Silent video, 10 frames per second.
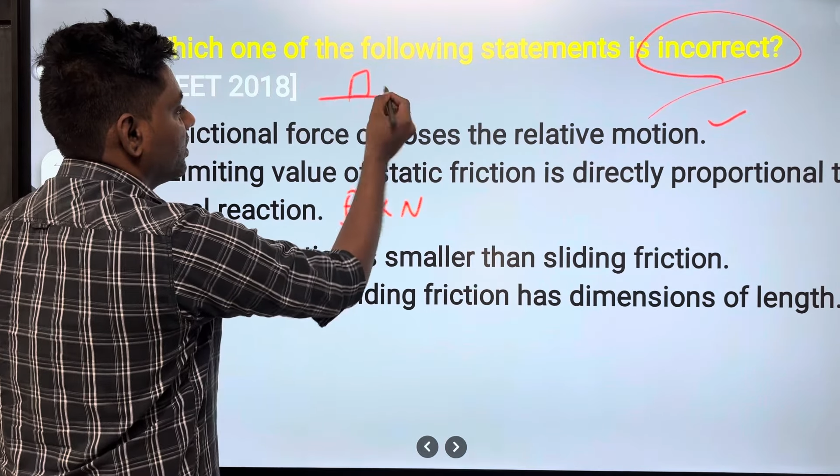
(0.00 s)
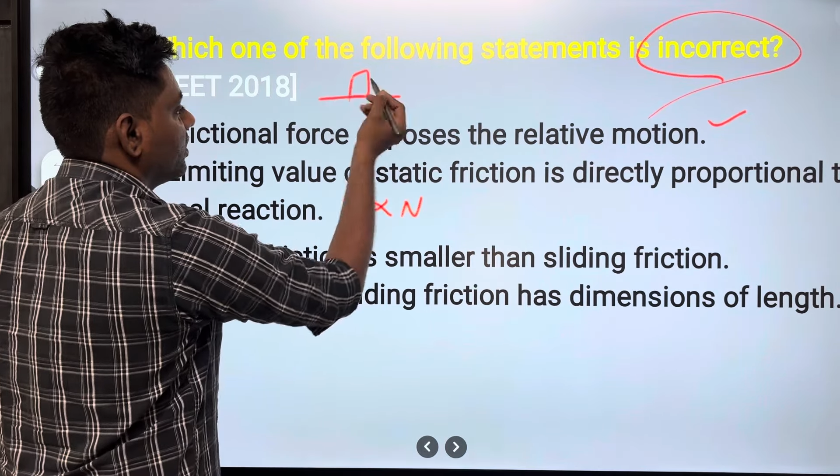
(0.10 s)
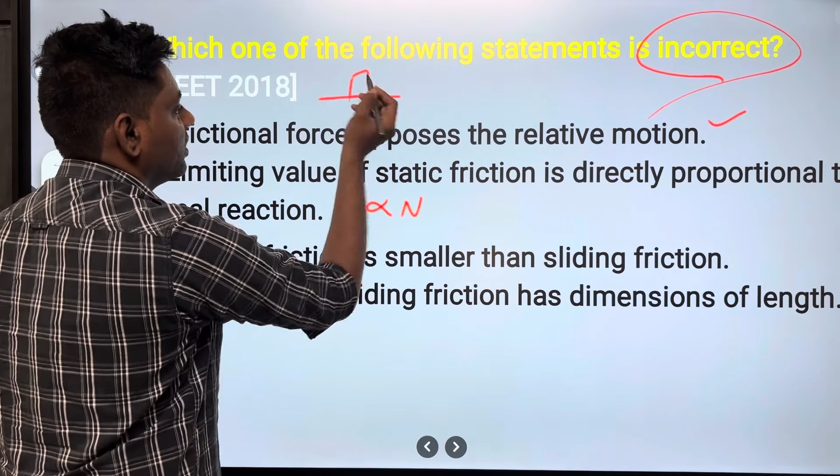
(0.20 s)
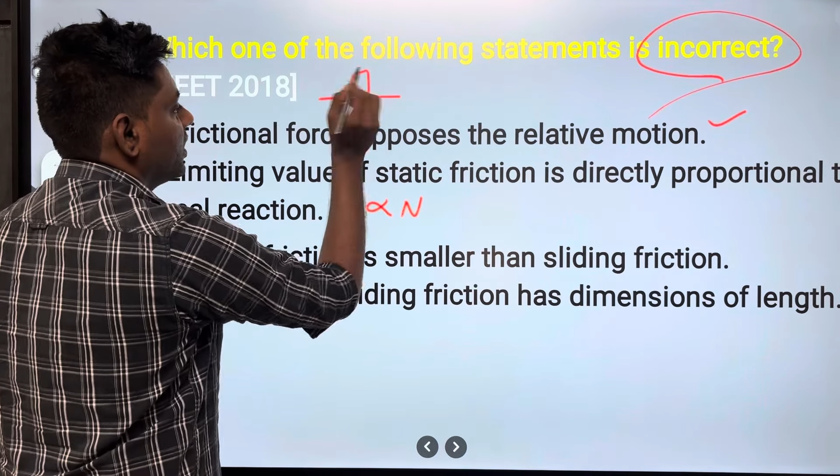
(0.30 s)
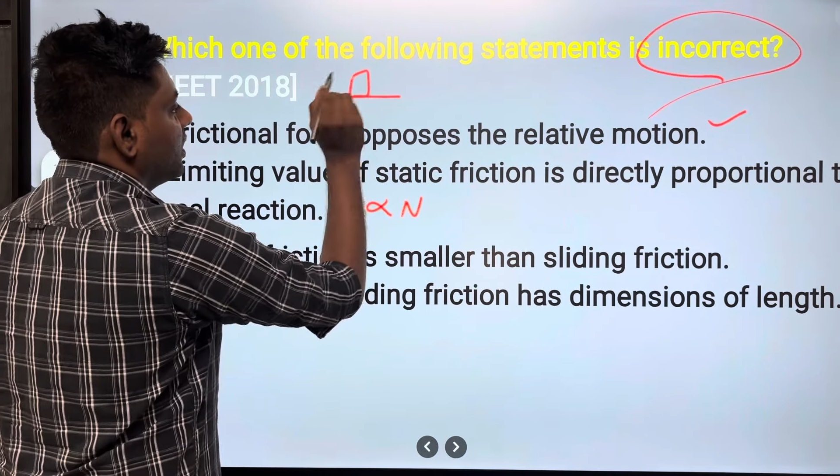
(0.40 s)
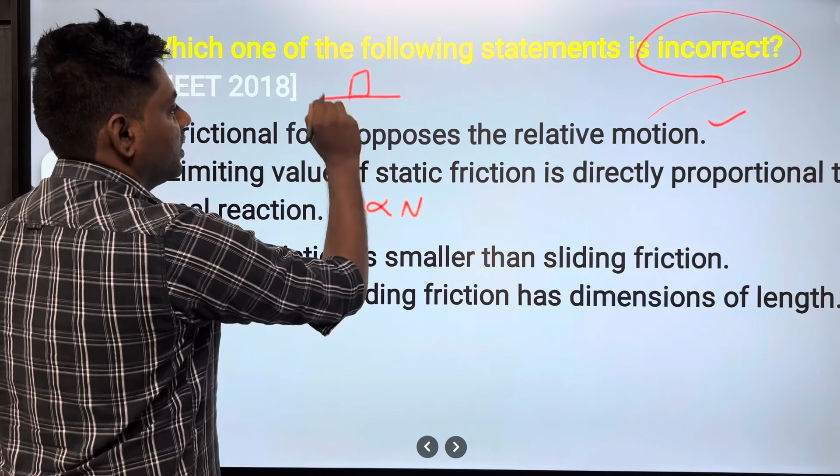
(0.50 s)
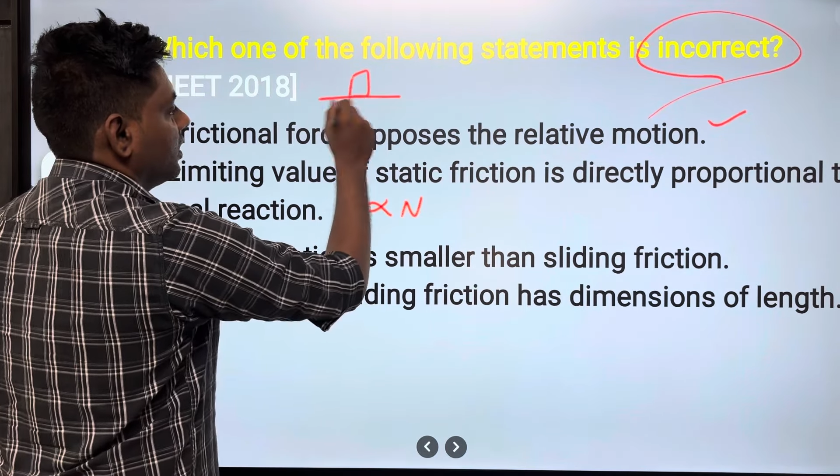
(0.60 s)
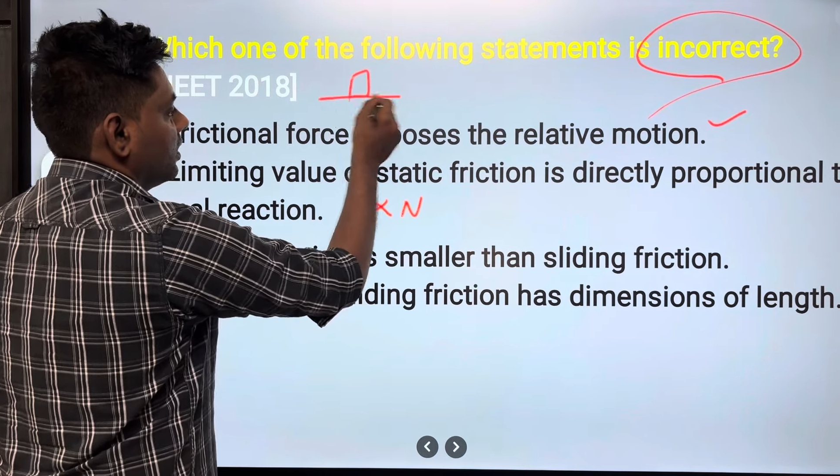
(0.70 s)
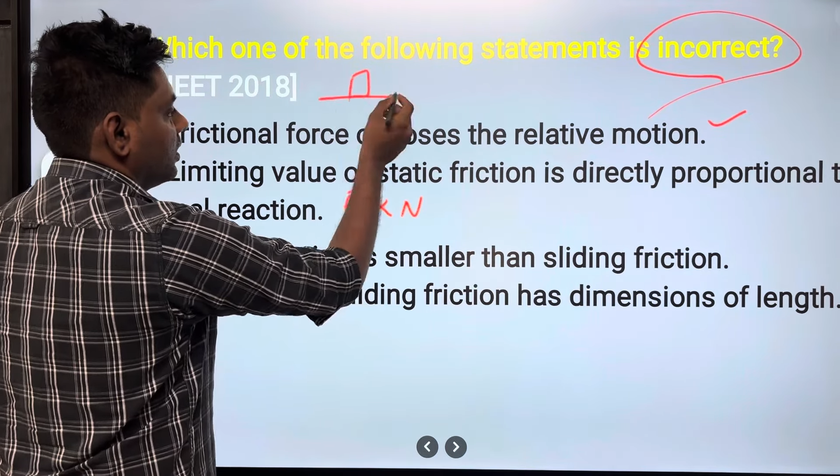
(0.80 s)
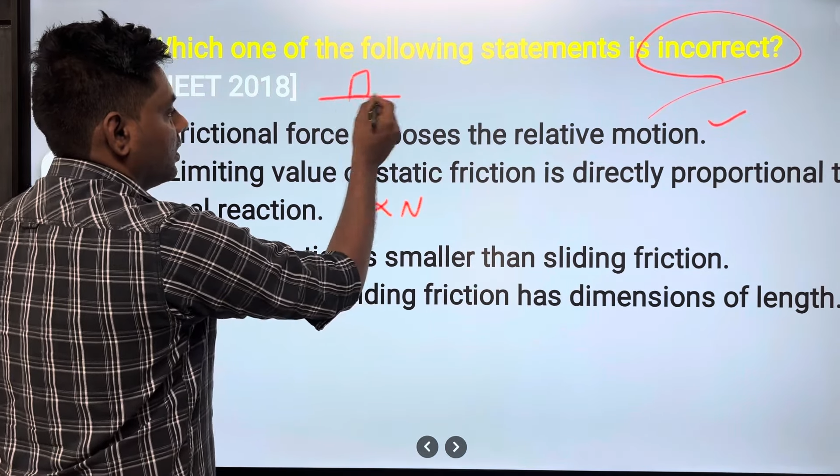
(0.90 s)

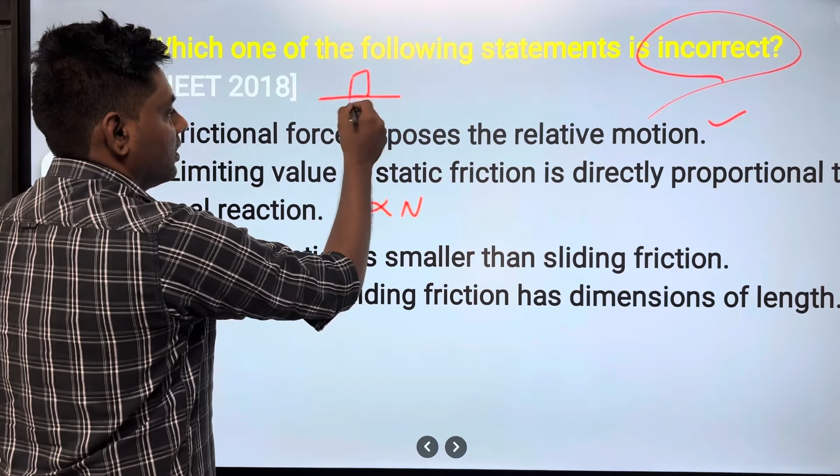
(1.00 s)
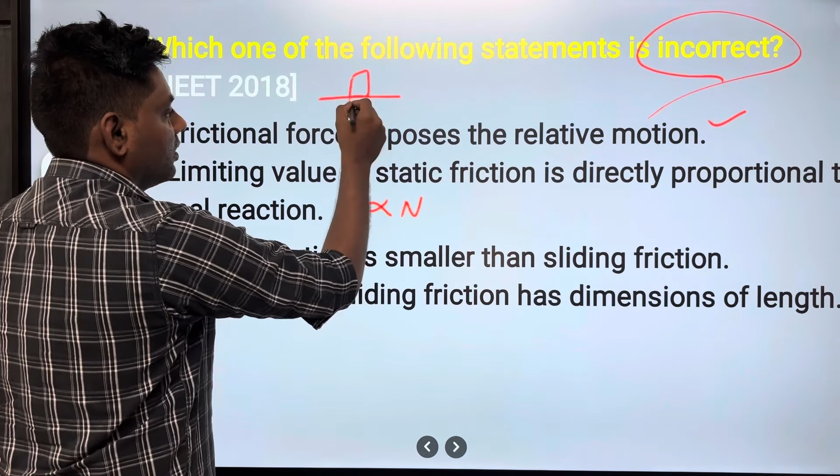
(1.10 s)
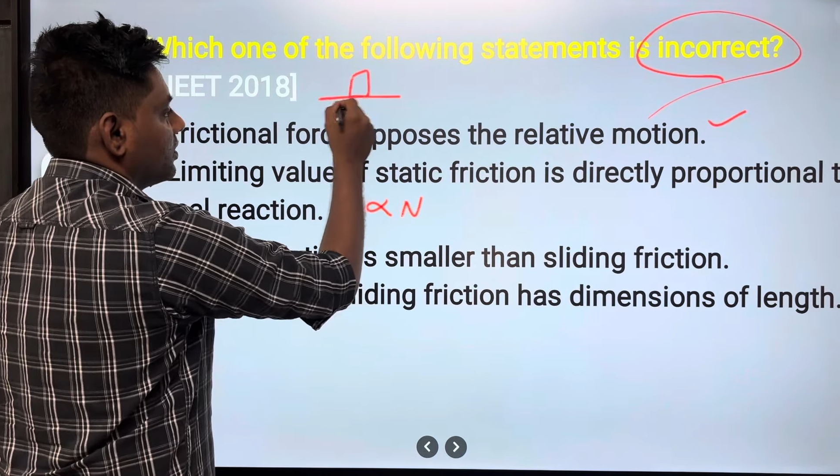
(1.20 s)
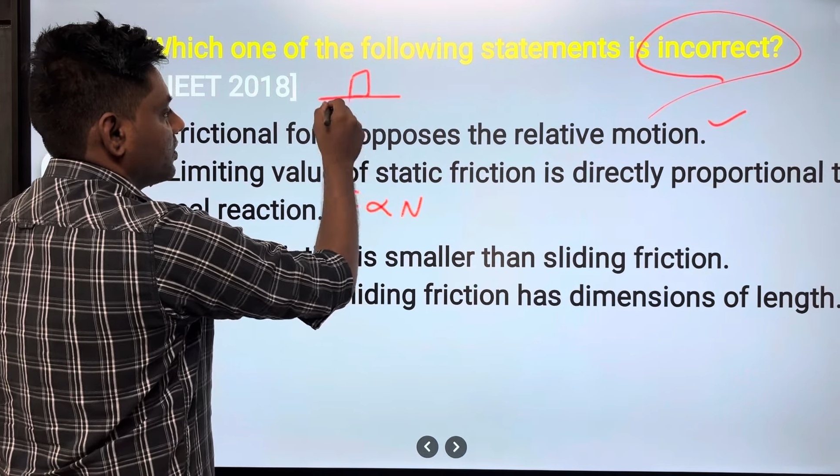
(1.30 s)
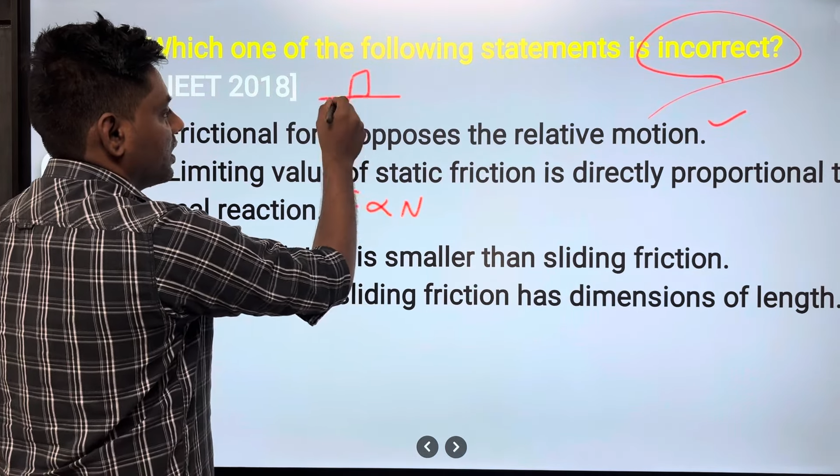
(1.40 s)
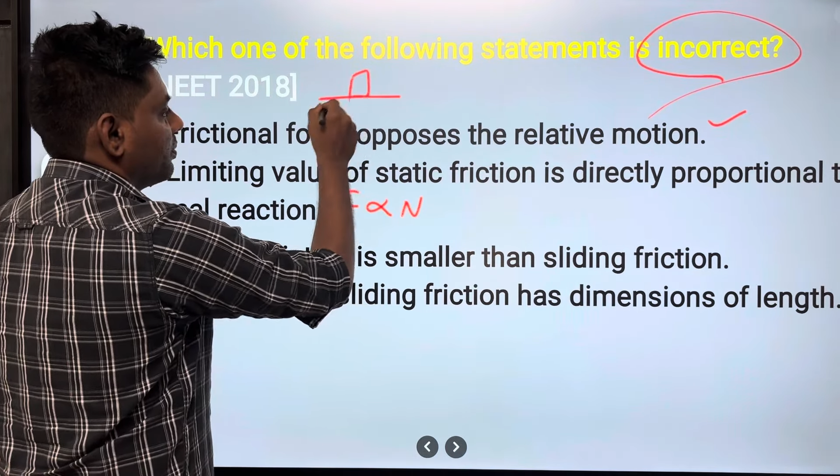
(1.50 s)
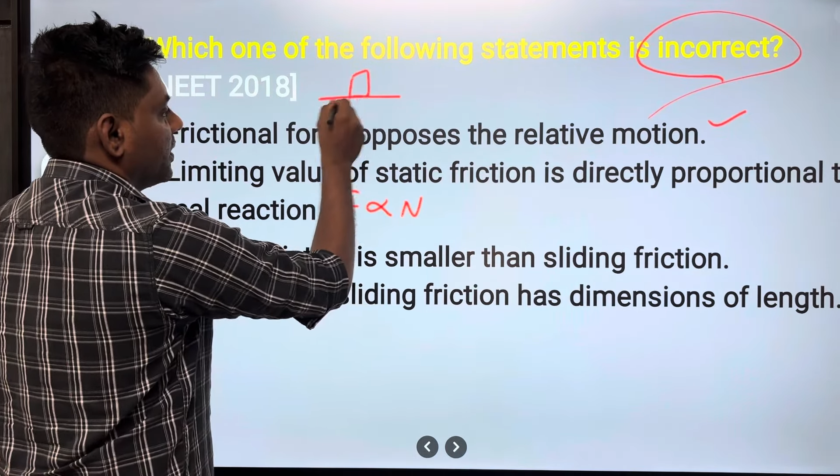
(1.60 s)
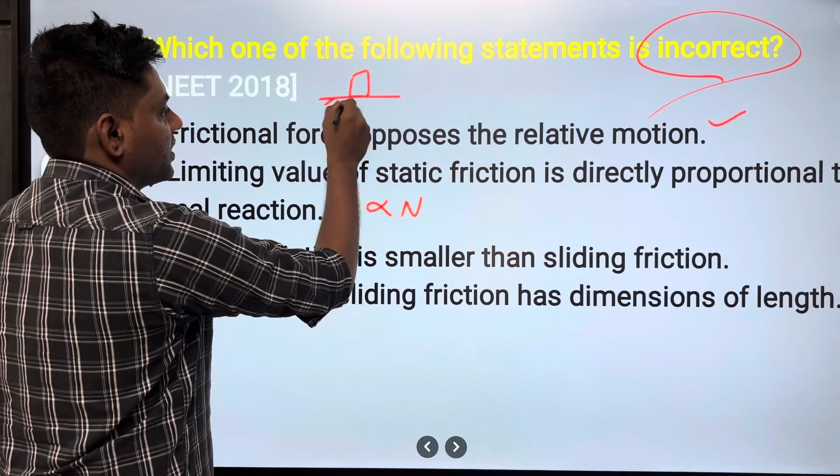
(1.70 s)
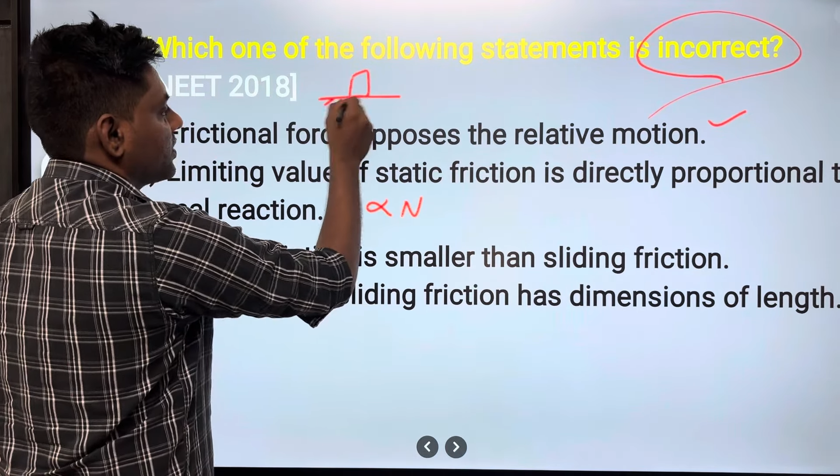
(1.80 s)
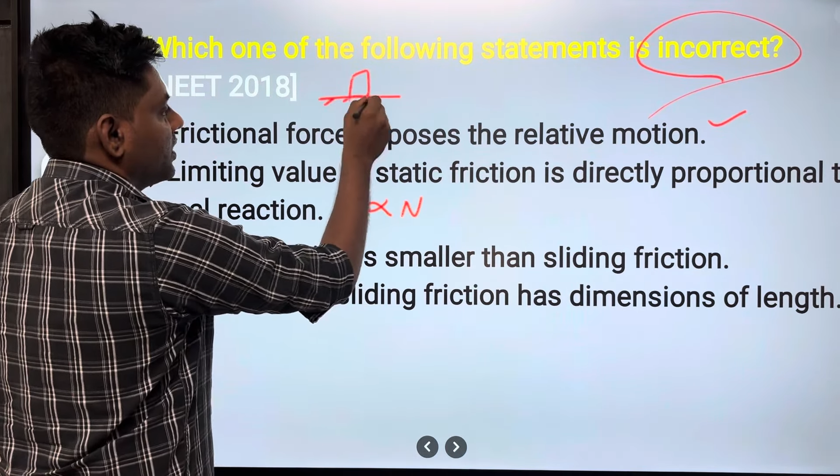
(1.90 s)
the
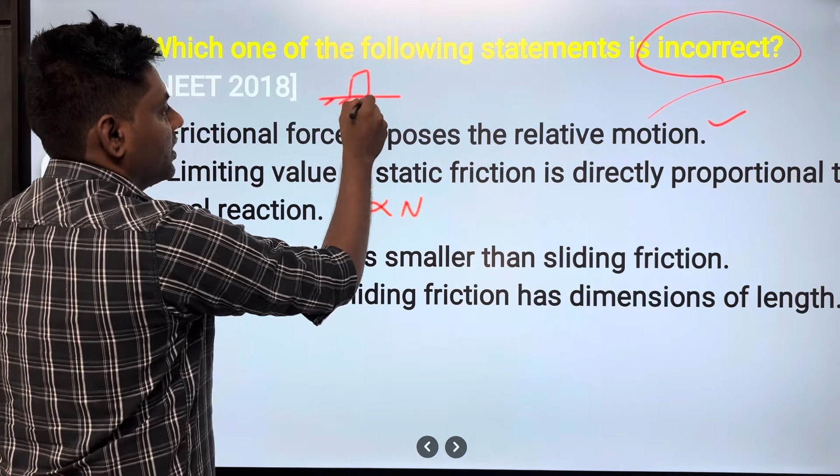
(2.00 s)
surface